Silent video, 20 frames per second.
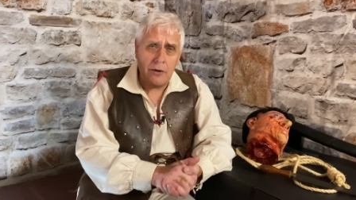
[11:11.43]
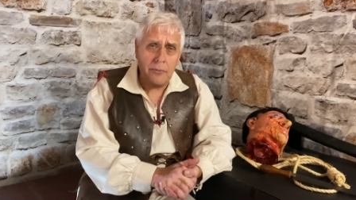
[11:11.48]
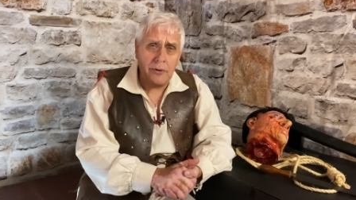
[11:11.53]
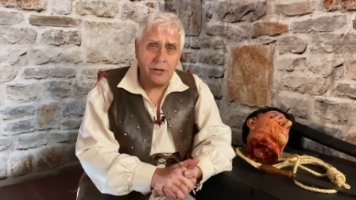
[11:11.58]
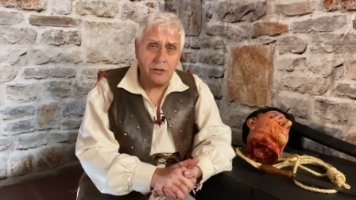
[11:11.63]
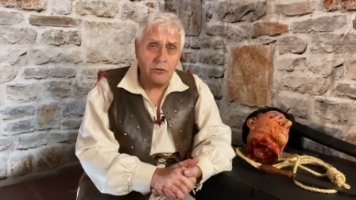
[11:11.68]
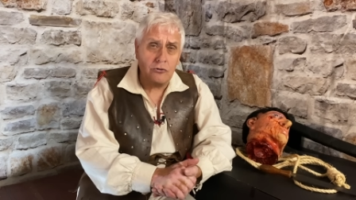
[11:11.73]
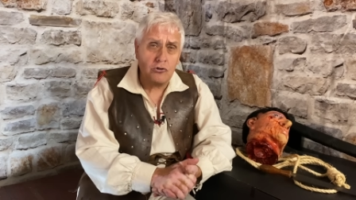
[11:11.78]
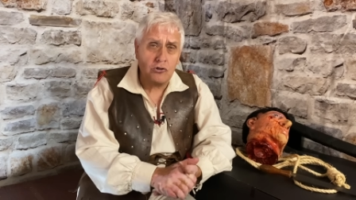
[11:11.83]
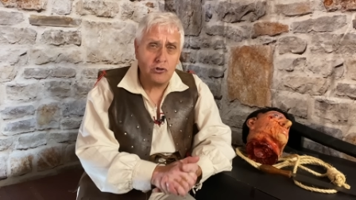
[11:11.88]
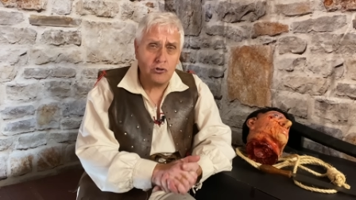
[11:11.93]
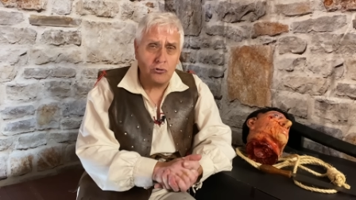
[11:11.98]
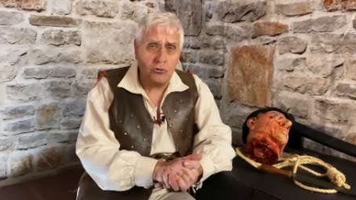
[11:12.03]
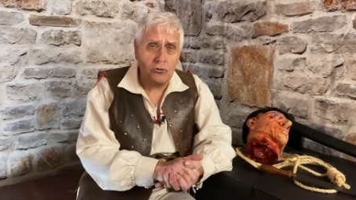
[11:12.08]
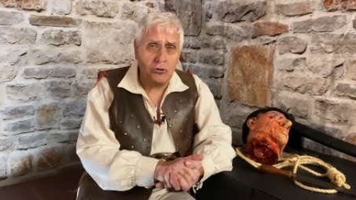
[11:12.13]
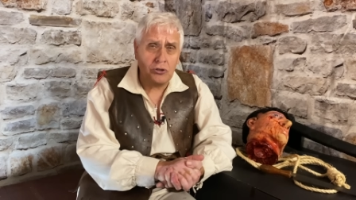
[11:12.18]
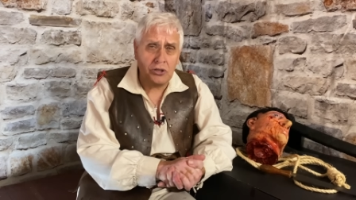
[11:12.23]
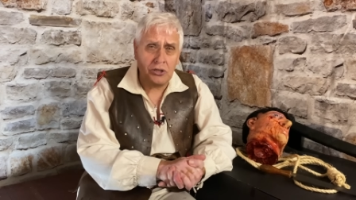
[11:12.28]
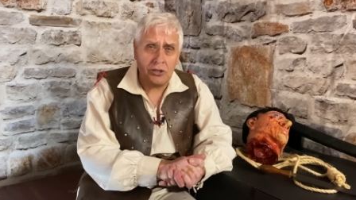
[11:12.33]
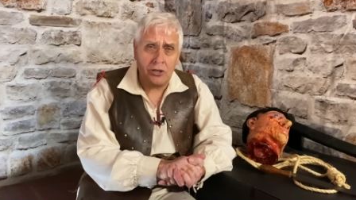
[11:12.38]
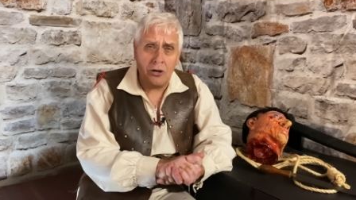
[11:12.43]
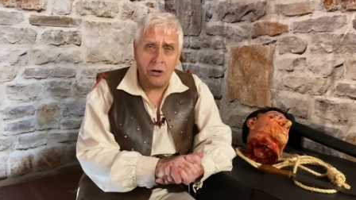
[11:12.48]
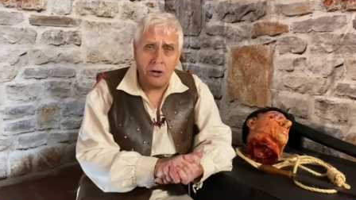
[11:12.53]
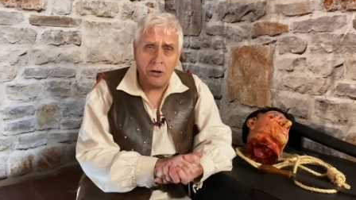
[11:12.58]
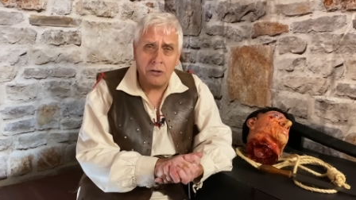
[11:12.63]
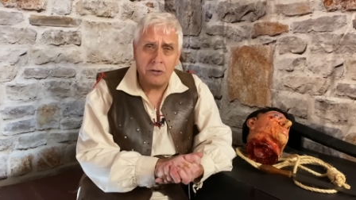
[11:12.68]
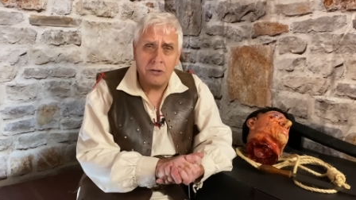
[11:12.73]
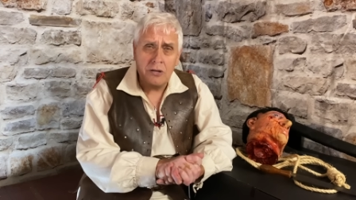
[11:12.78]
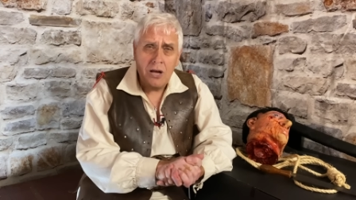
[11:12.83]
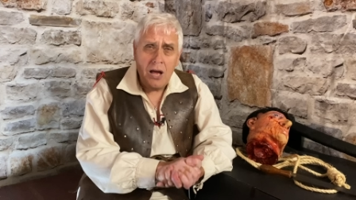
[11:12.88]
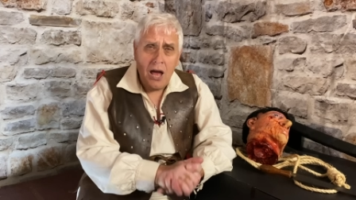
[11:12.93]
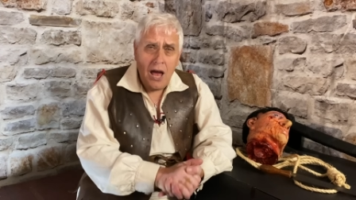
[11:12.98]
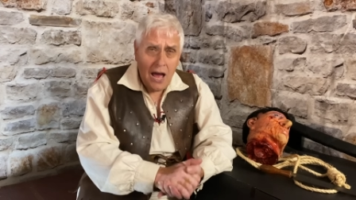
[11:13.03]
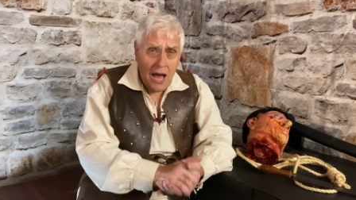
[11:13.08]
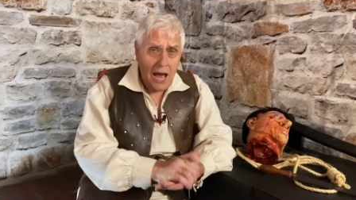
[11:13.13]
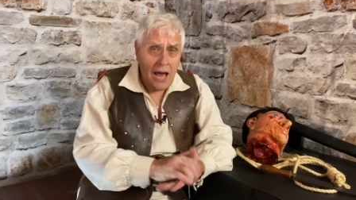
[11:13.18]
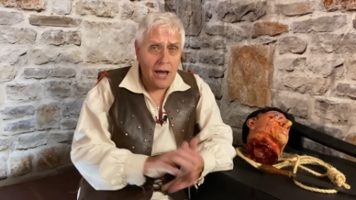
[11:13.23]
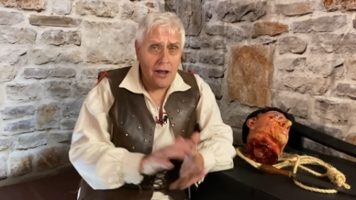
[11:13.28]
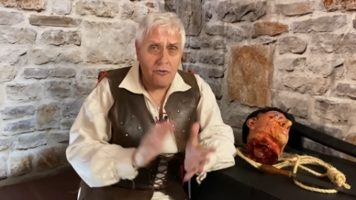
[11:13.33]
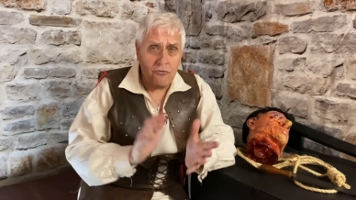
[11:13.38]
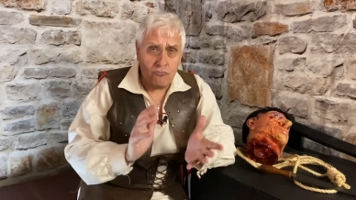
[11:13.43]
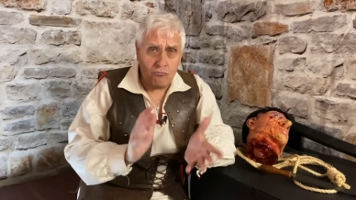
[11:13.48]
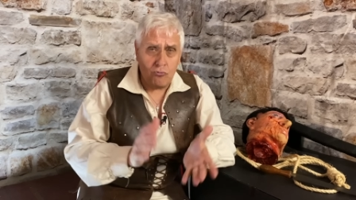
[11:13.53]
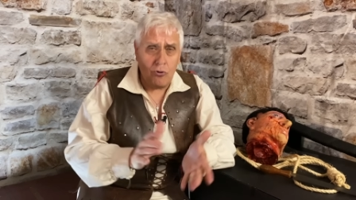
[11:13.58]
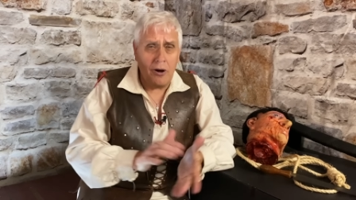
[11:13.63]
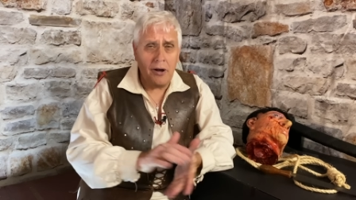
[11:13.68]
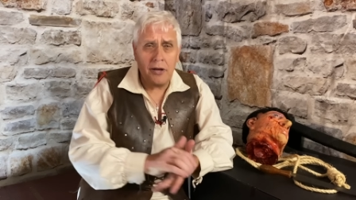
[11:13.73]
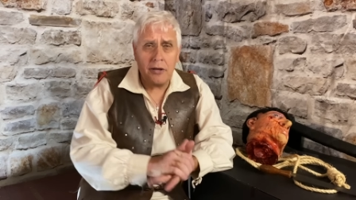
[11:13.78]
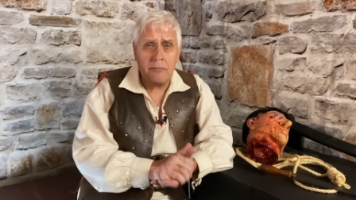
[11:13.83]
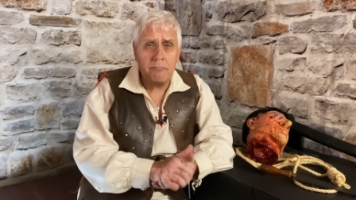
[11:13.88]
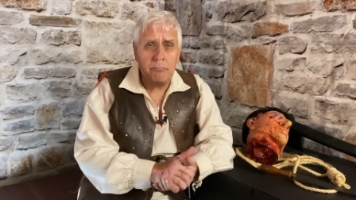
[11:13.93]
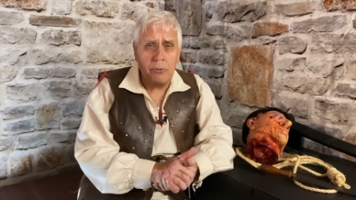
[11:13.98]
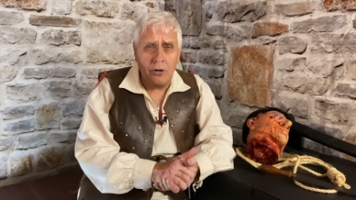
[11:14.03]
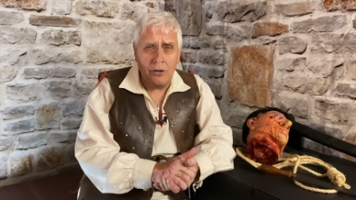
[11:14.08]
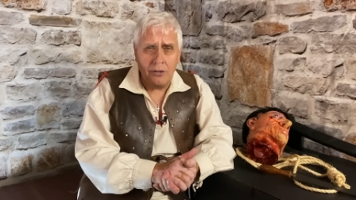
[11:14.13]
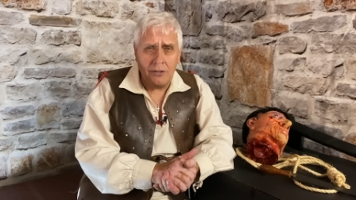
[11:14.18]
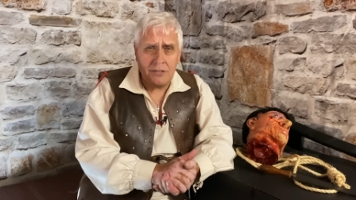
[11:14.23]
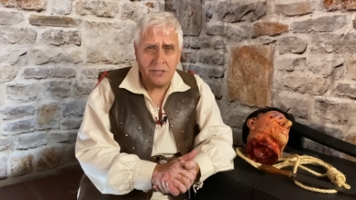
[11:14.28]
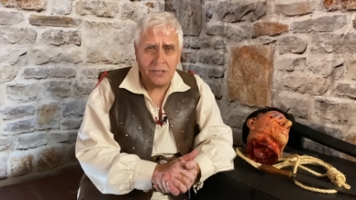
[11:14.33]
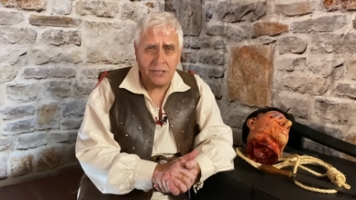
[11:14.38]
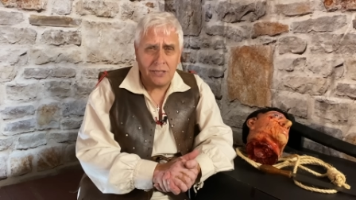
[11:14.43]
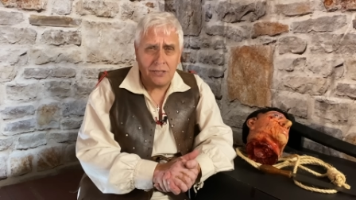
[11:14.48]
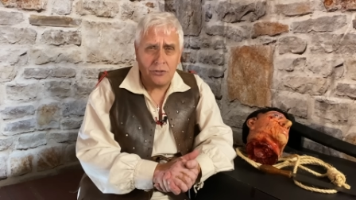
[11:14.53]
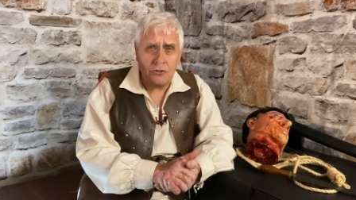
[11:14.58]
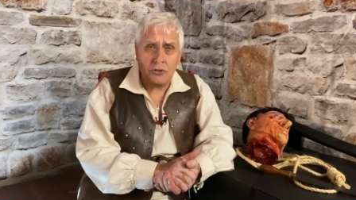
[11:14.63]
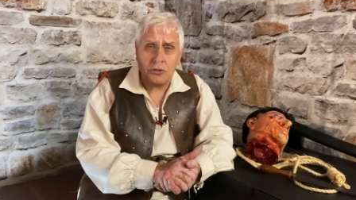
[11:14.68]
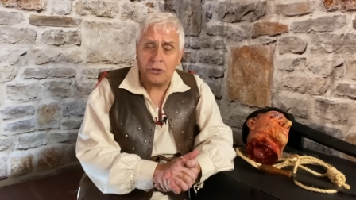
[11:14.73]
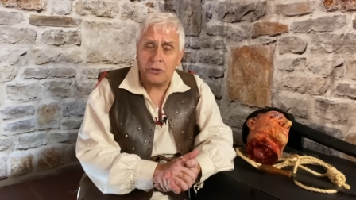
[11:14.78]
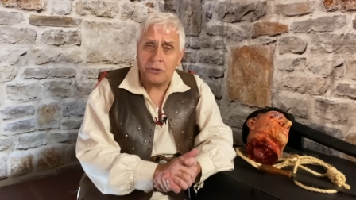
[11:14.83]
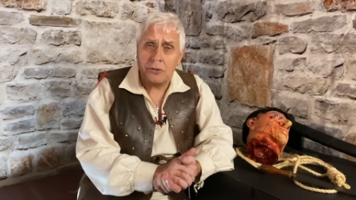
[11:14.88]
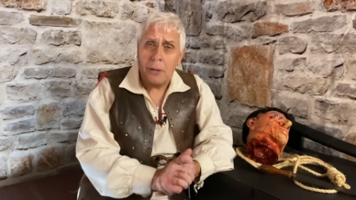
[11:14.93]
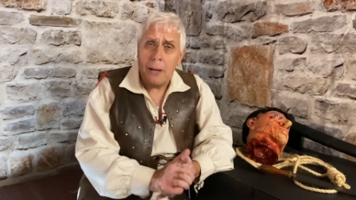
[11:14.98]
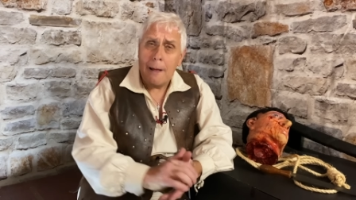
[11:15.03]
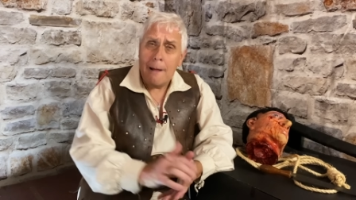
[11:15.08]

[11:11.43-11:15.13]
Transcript: We got Sean Kihan and Ryan Partington.